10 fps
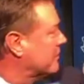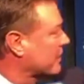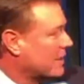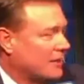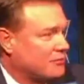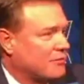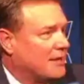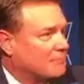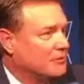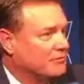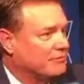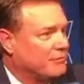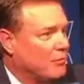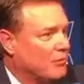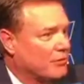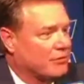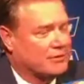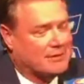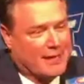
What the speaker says: the contract moving forward or the